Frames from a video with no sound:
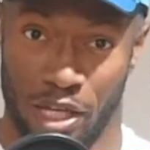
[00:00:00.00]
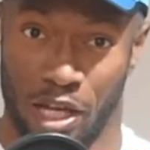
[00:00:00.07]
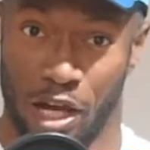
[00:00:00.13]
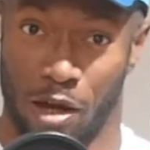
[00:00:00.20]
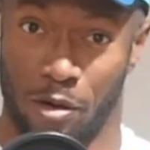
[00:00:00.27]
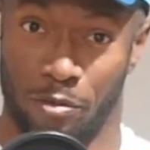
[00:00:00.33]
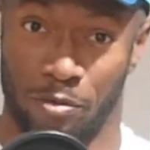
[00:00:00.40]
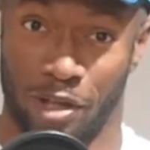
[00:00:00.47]

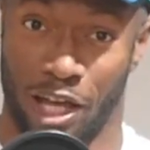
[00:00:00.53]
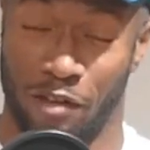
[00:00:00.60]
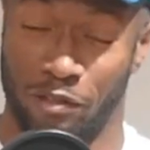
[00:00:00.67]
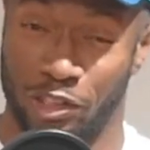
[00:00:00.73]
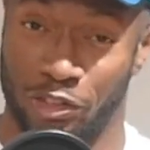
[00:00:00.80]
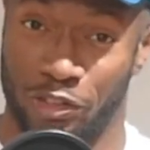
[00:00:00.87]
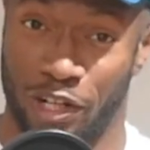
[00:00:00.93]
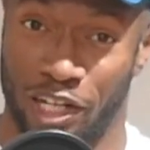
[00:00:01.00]
I
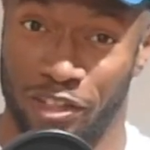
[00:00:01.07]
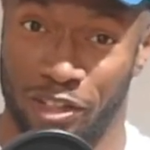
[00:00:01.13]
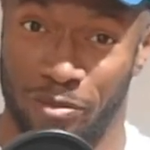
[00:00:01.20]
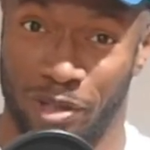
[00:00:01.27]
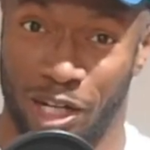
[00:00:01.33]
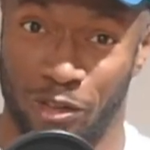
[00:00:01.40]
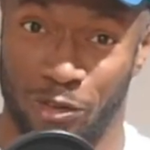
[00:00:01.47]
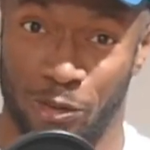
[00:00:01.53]
haven't tried
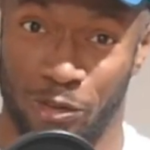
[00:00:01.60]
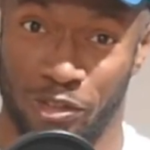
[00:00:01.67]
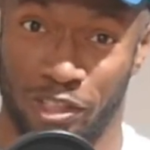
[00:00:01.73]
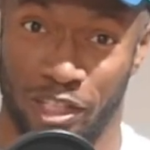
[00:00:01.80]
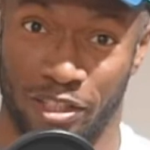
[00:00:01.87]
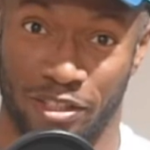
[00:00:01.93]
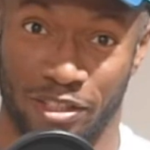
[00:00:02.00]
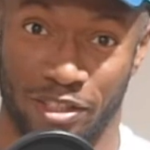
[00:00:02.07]
them outdoors
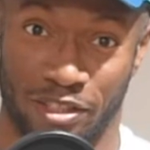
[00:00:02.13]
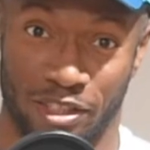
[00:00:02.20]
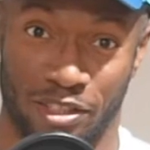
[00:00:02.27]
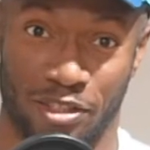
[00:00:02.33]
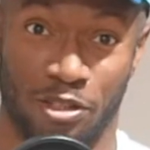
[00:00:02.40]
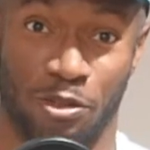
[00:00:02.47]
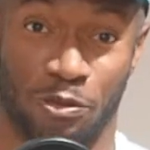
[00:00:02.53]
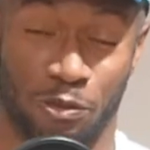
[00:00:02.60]
yet since
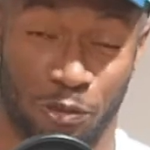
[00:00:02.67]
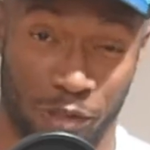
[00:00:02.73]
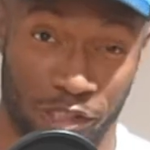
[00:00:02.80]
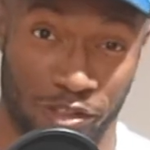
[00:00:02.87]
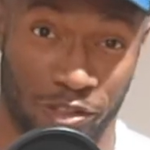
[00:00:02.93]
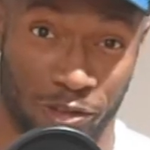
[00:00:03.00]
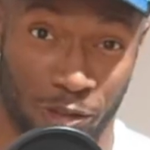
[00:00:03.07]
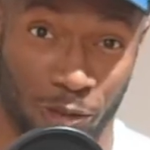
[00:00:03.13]
it's
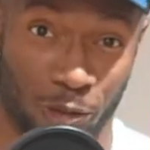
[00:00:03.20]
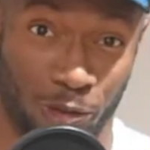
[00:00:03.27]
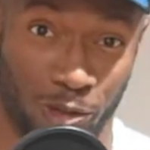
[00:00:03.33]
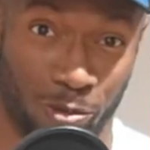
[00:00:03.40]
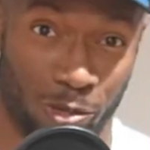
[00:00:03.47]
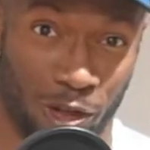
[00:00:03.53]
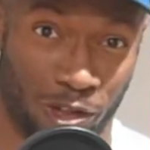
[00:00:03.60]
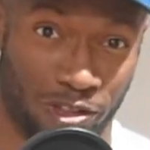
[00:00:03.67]
freezing cold
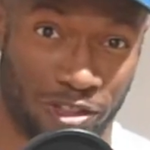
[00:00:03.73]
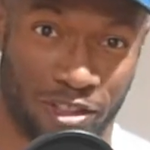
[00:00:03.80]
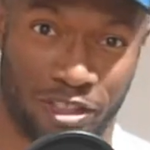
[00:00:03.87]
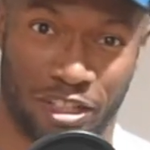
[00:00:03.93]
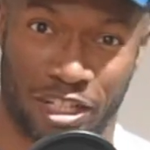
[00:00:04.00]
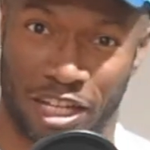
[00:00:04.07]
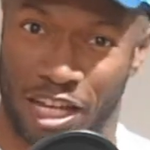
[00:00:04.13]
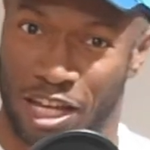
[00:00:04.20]
in Boston,